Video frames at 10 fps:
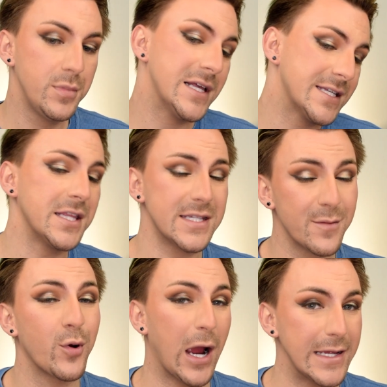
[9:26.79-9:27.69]
Pleasantly
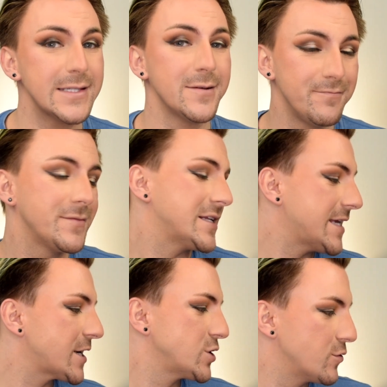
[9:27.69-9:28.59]
surprised. That's
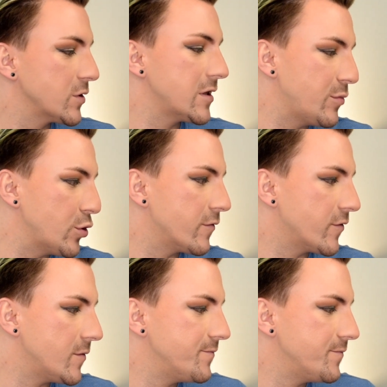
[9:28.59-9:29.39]
actually really beautiful.